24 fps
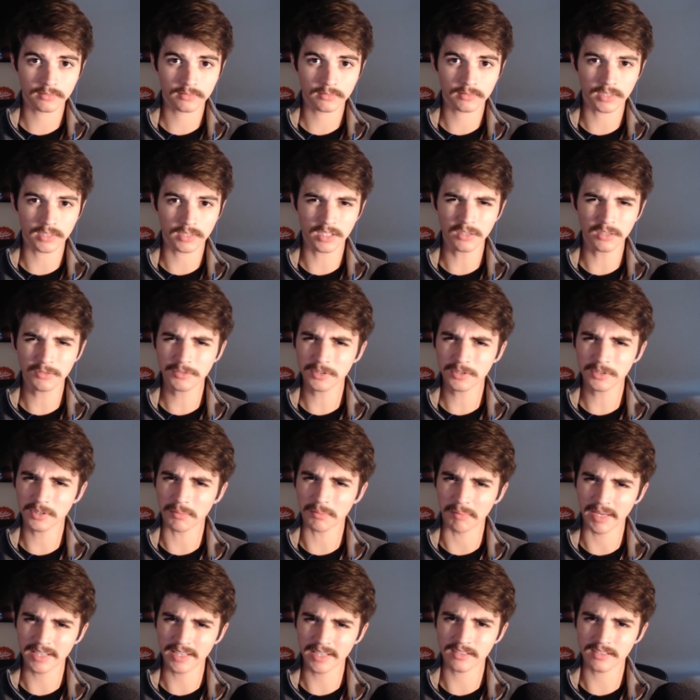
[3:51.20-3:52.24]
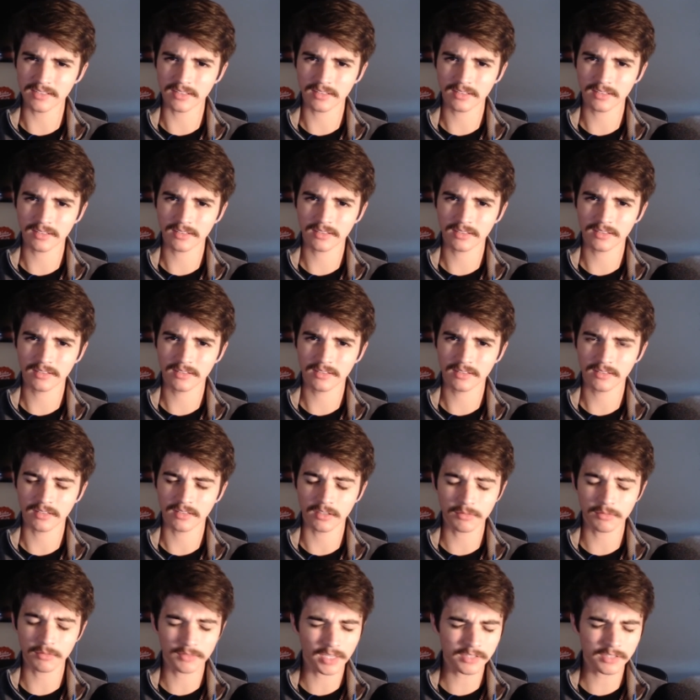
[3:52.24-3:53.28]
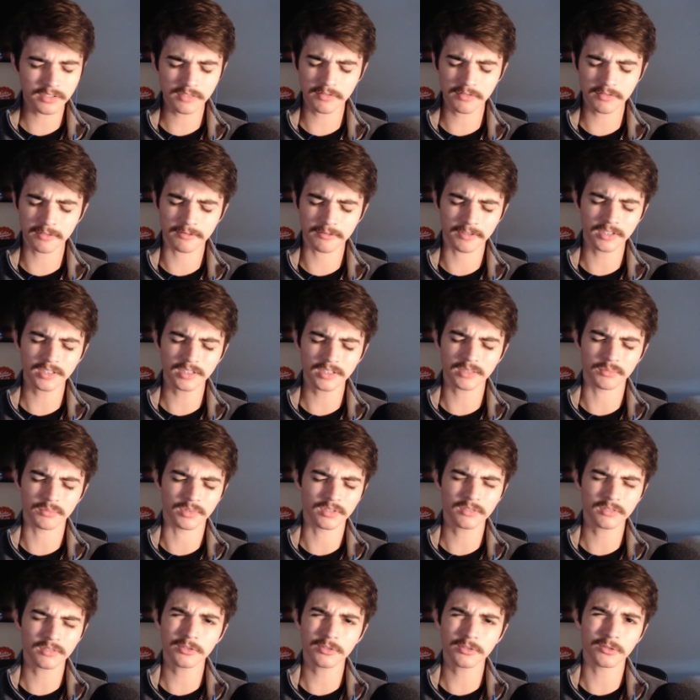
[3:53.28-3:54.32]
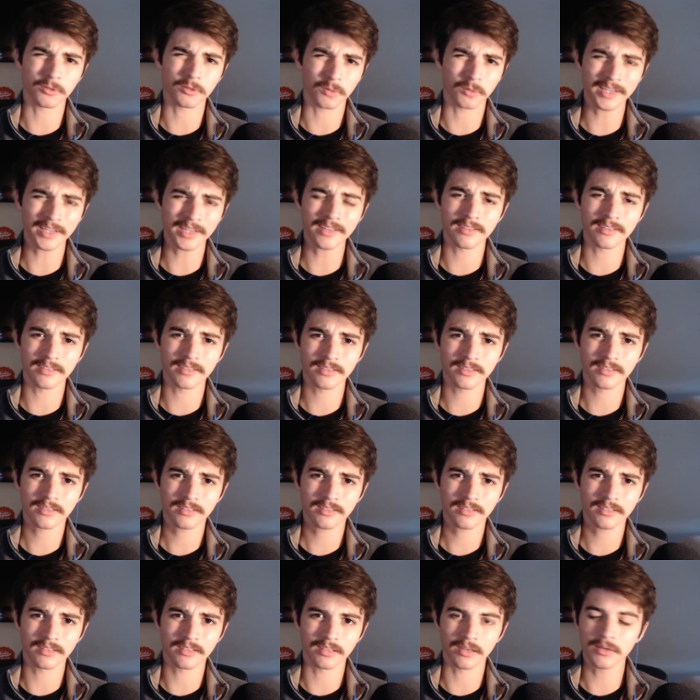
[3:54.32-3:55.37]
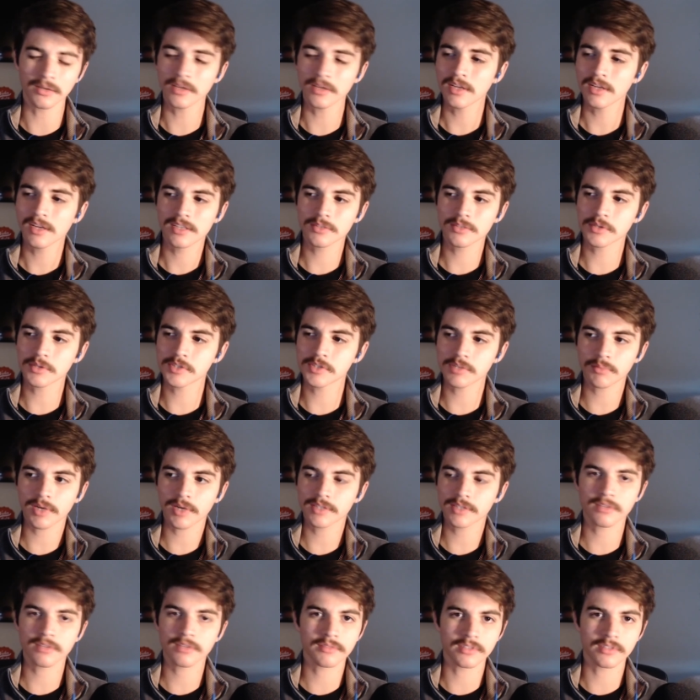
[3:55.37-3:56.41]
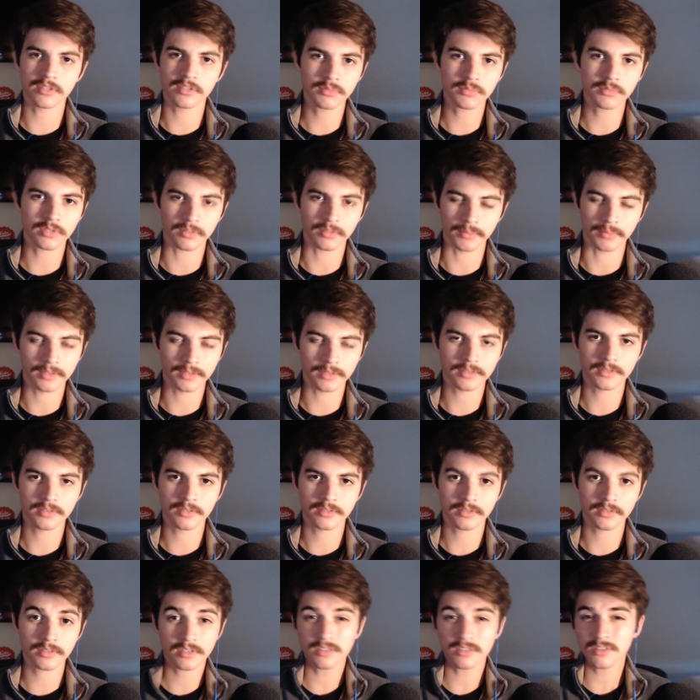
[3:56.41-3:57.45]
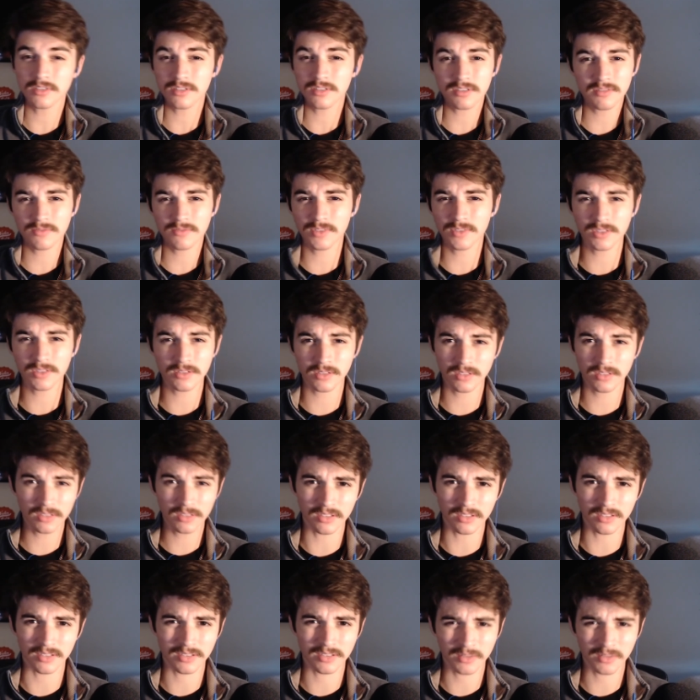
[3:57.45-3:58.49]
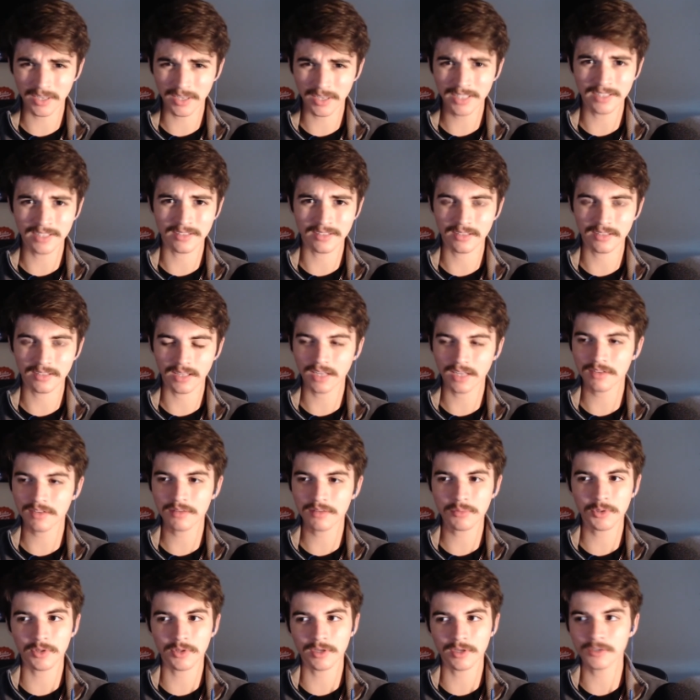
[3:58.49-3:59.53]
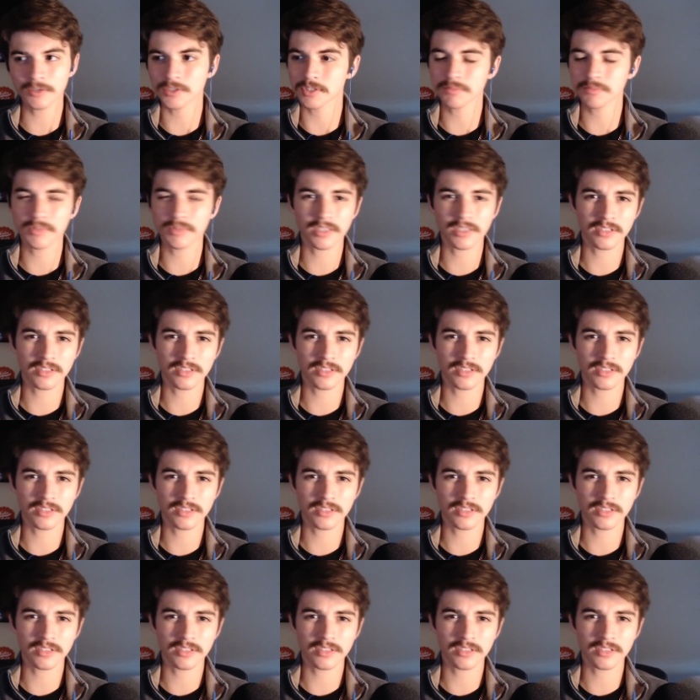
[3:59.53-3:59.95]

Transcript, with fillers: it'll feel amazing. It'll not just fulfilling, but it'll feel great, you know? That's why gym rats love the gym so much. It's 'cause it just feels good. It's great. A lot of them are there just because